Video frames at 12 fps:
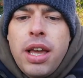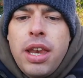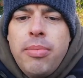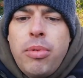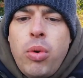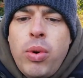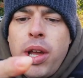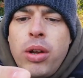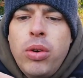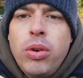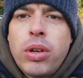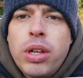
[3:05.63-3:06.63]
And then pull that
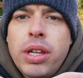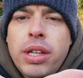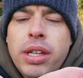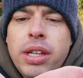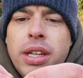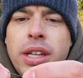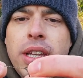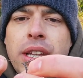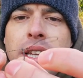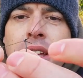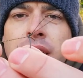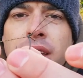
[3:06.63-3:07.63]
hook
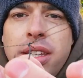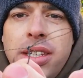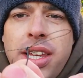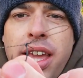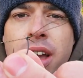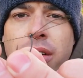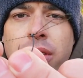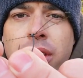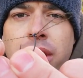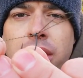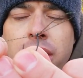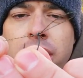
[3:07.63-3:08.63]
down
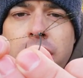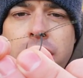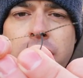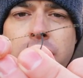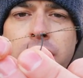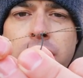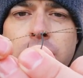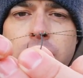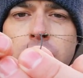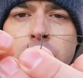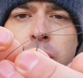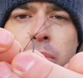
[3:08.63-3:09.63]

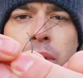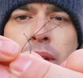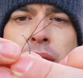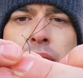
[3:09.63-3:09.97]
to your loop.